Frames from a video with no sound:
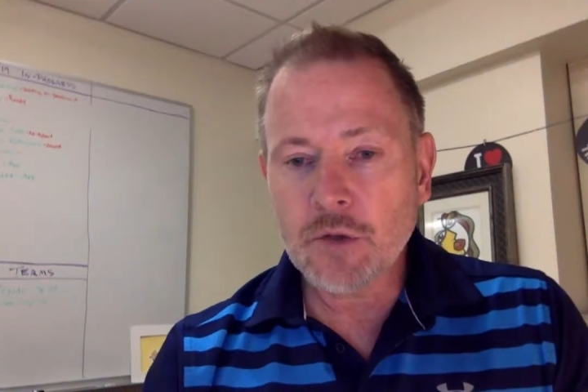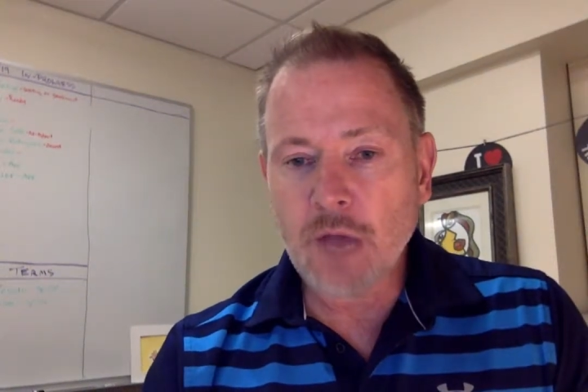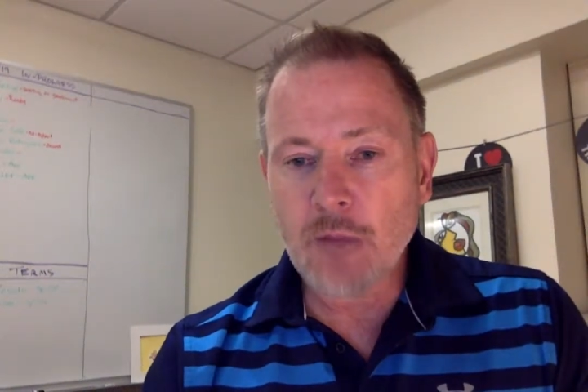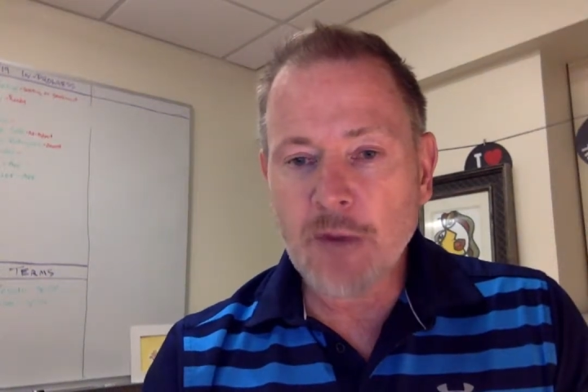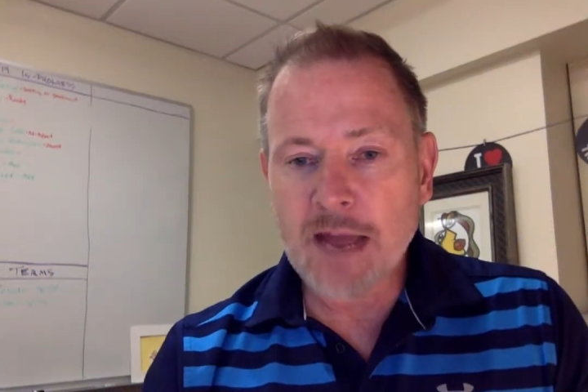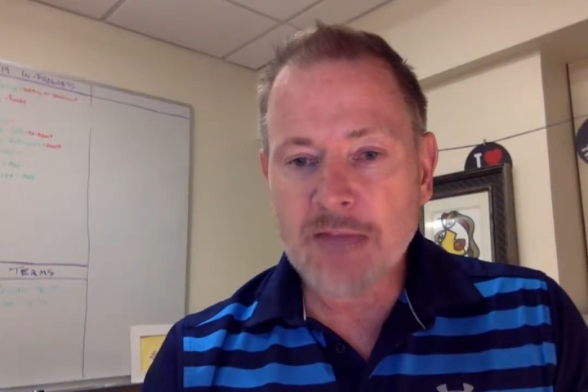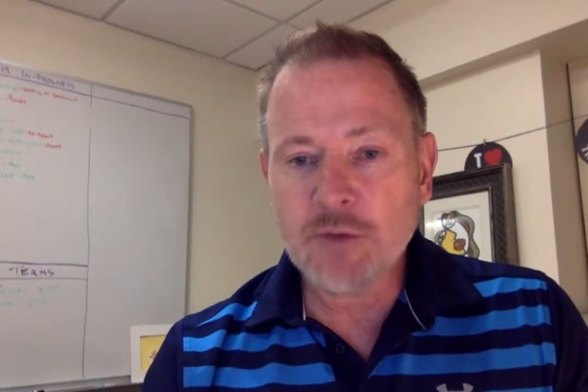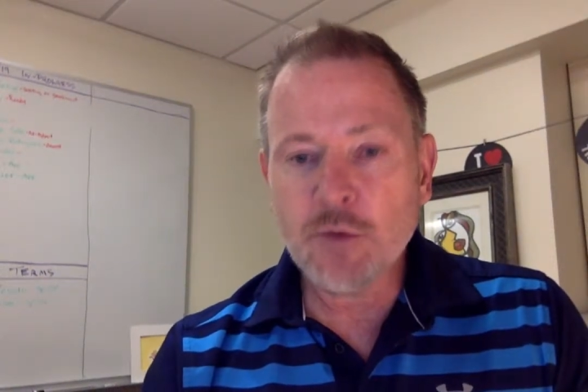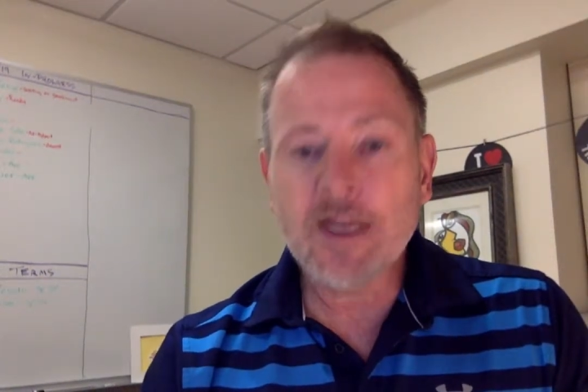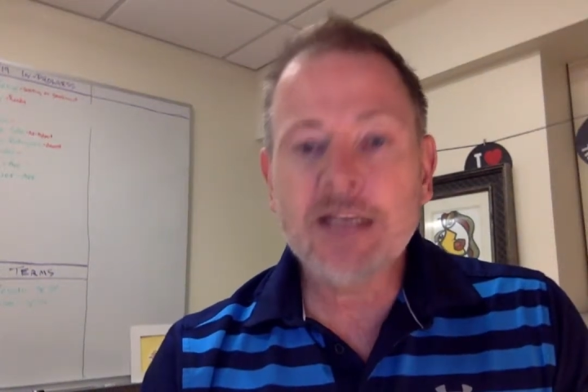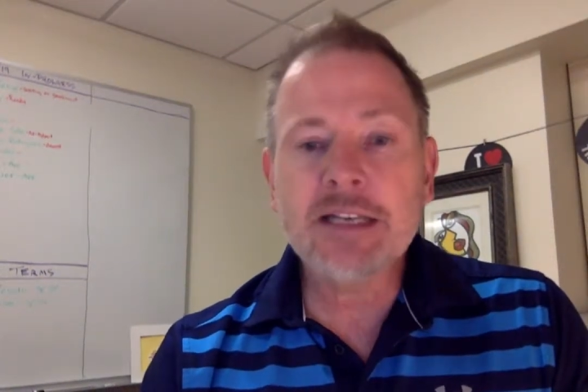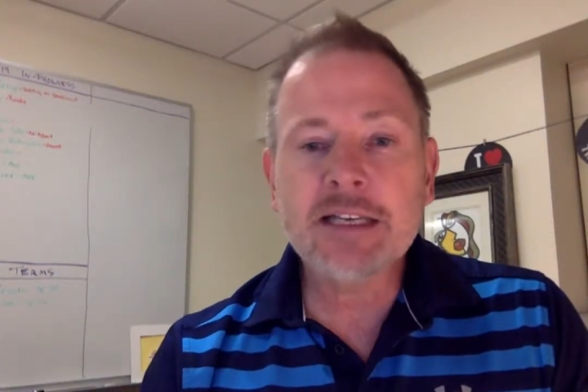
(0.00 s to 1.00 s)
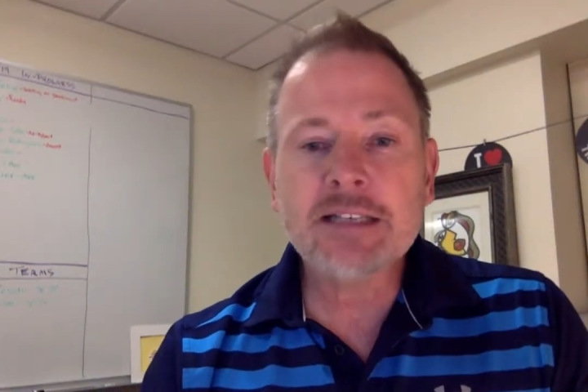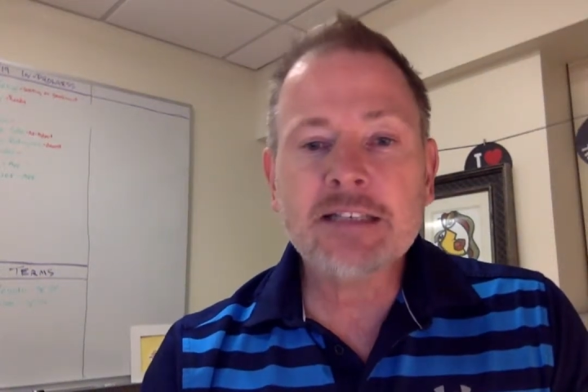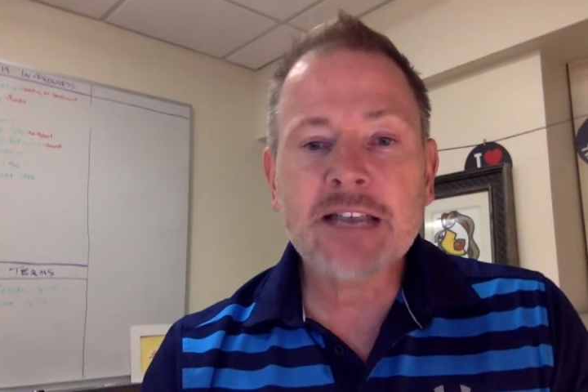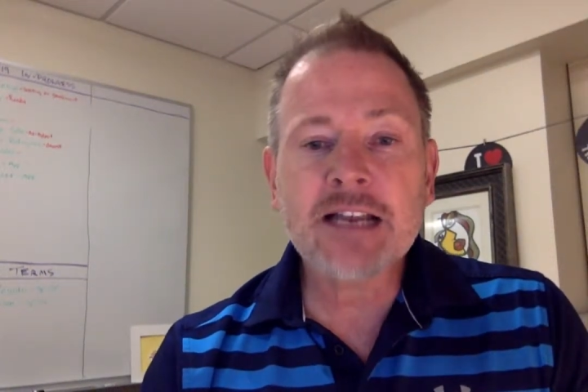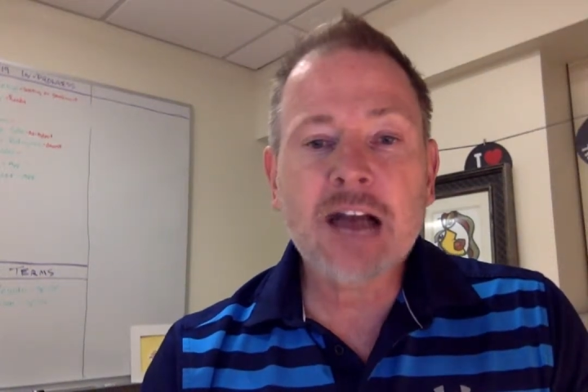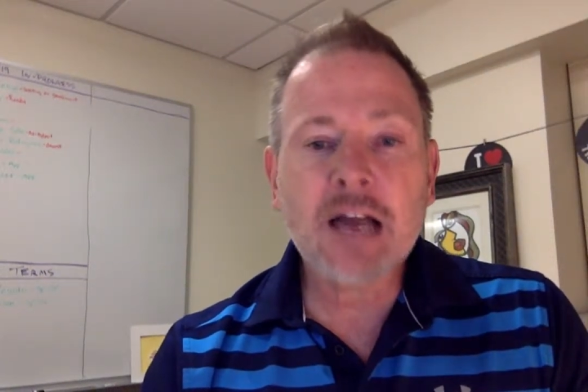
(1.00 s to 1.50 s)
I would have you in is
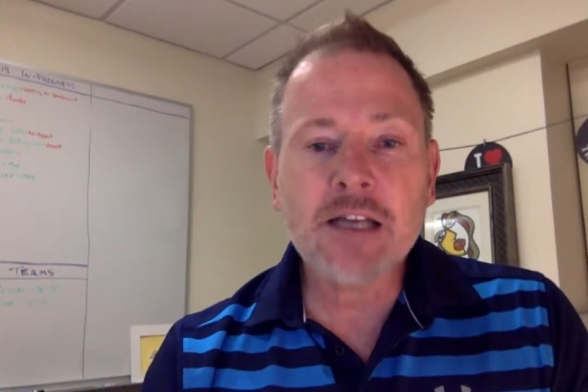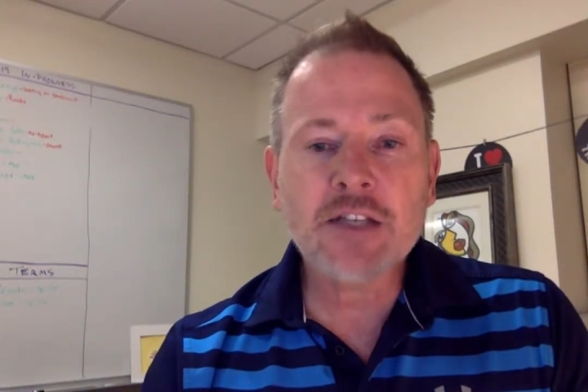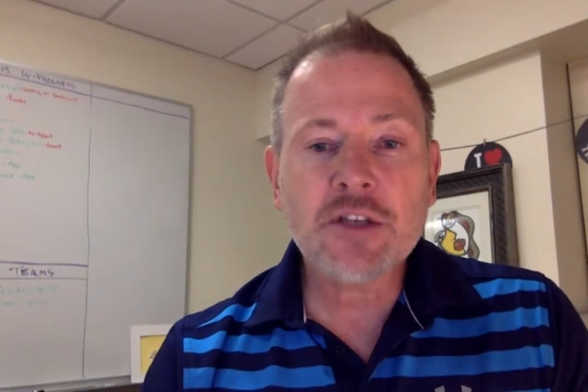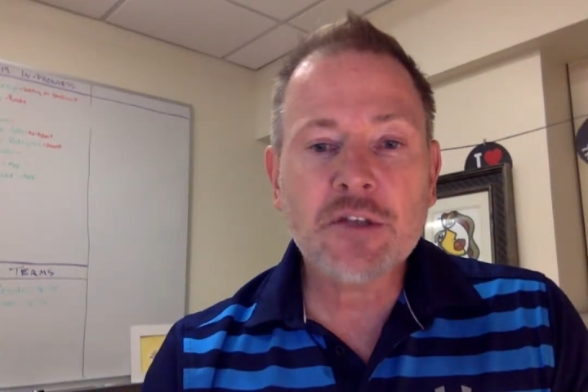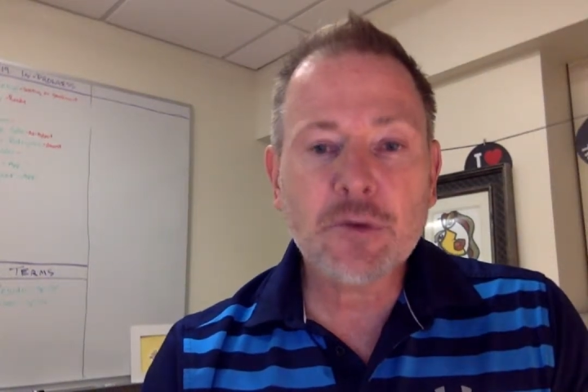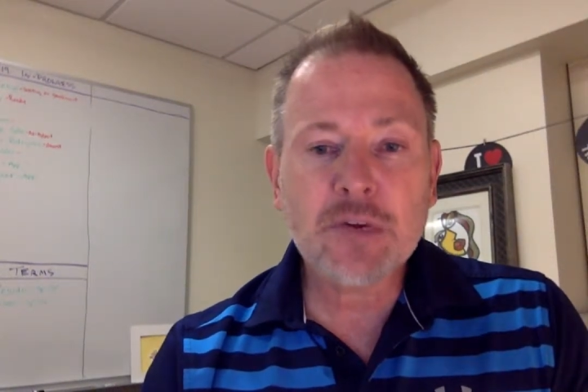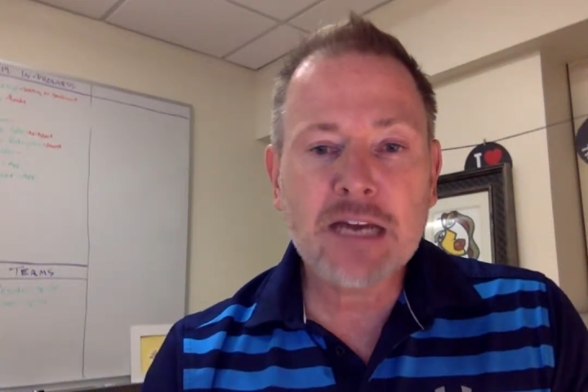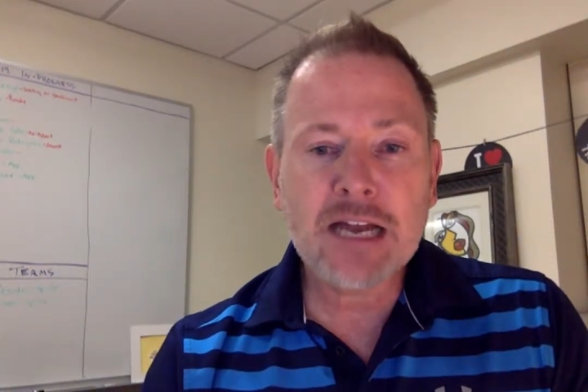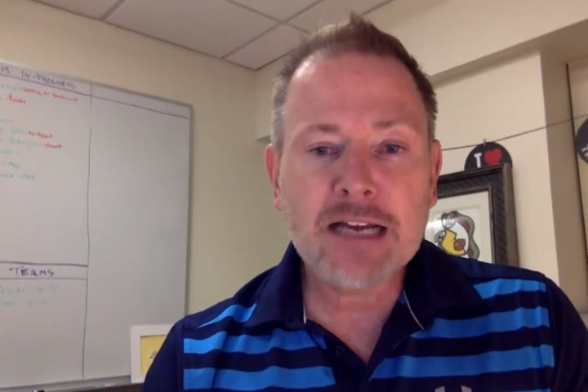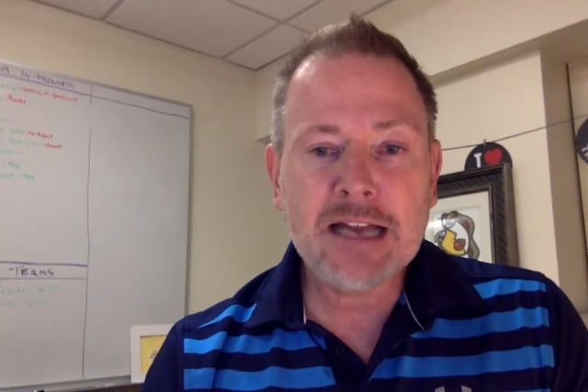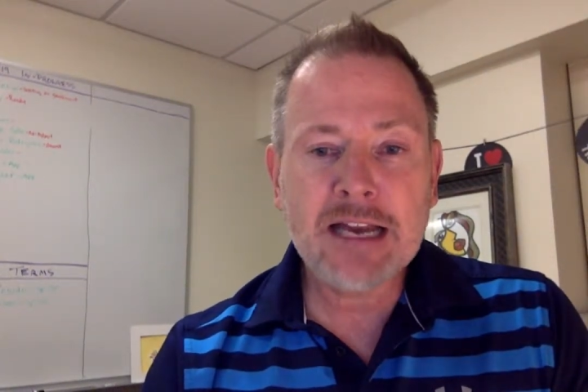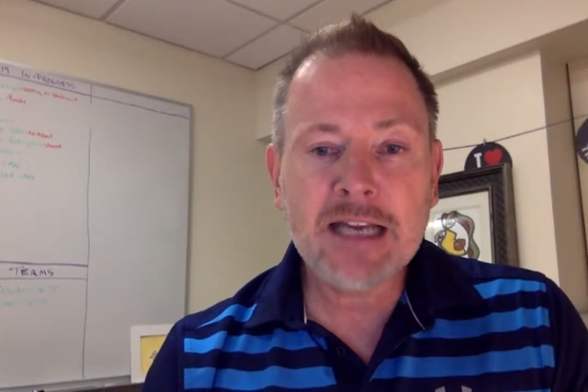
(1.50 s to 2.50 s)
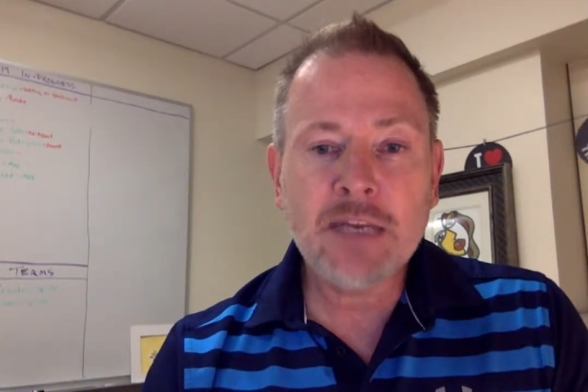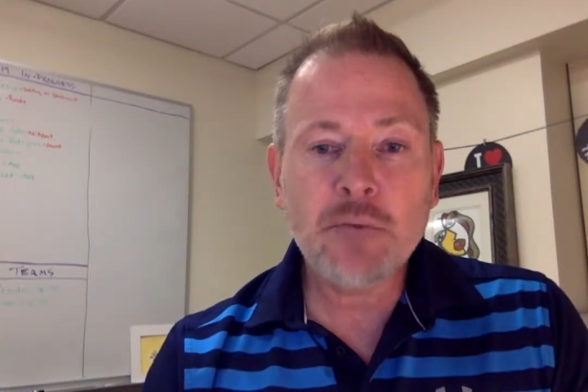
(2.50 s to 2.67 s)
Psychology 3980,